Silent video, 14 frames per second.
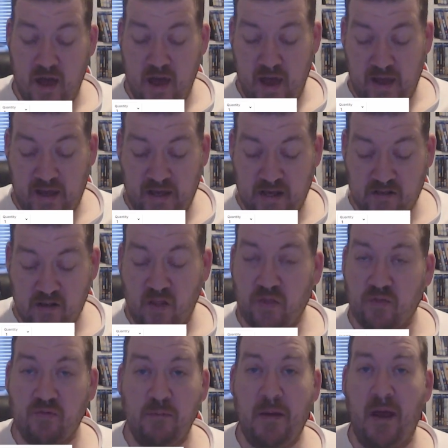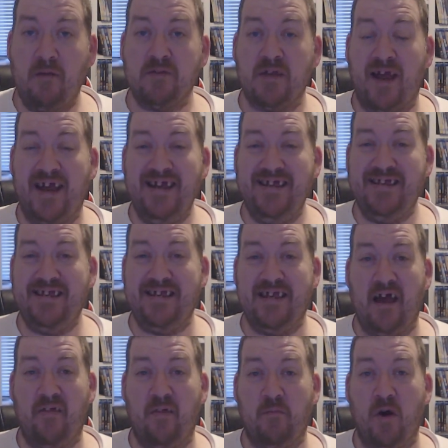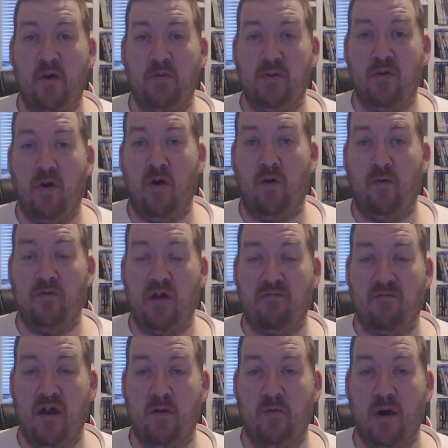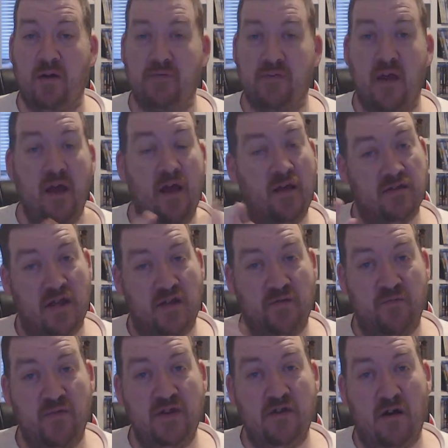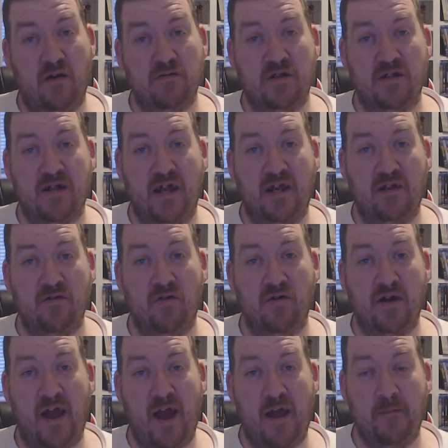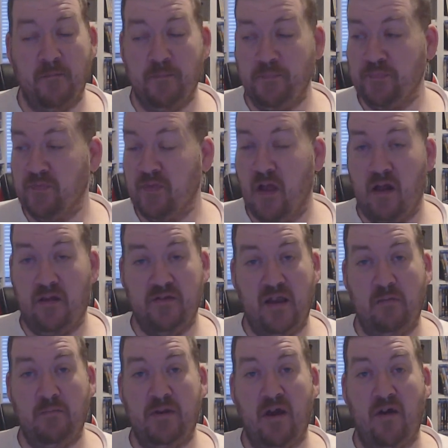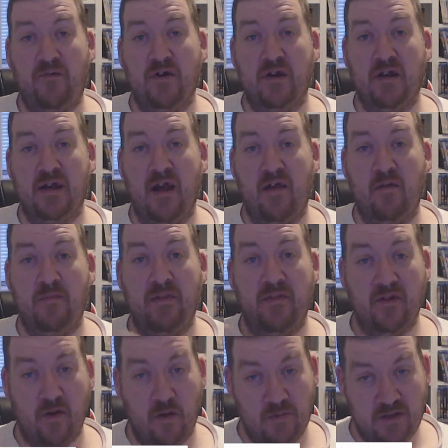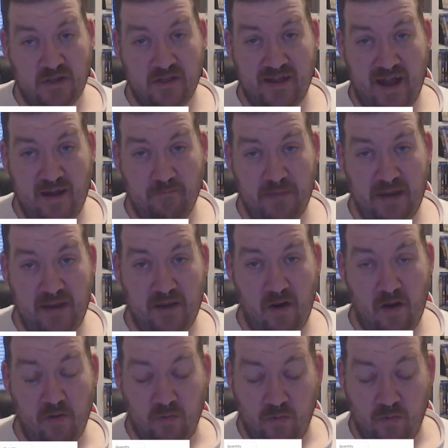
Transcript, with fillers: is £3.80 at the moment on waves. So that's three titles to take a look at. Let me know if you're going to get them in the comments down below.